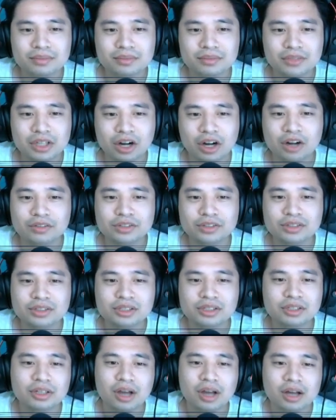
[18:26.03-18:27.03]

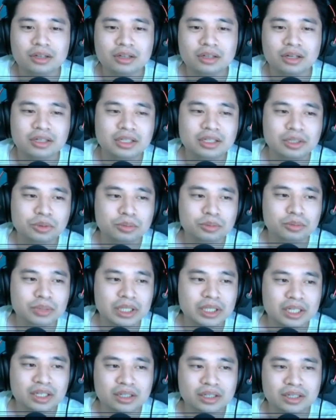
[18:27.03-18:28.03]
Obviously, not gonna
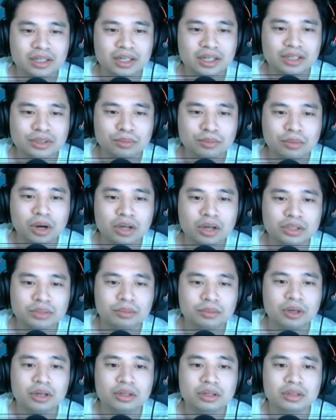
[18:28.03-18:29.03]
be healing as much,
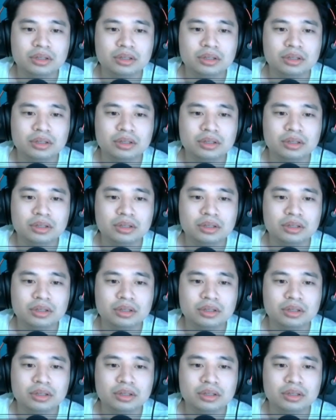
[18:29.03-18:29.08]
but